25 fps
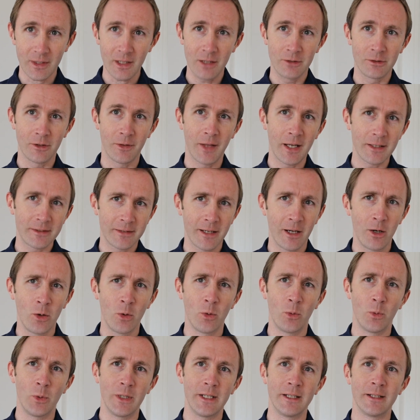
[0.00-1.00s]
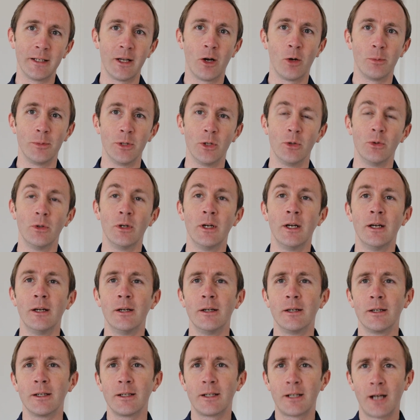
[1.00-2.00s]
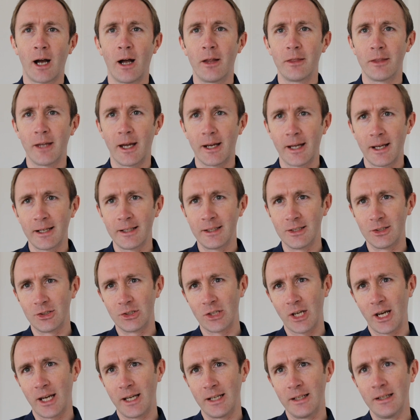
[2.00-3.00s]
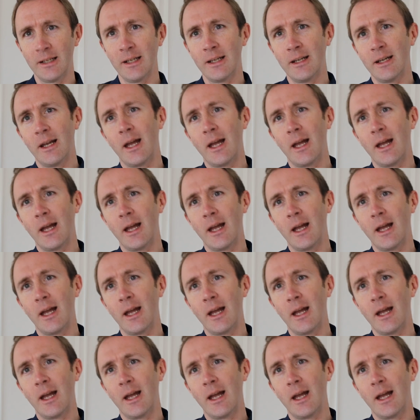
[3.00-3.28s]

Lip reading: So that's how we can help you cut that anchor chain,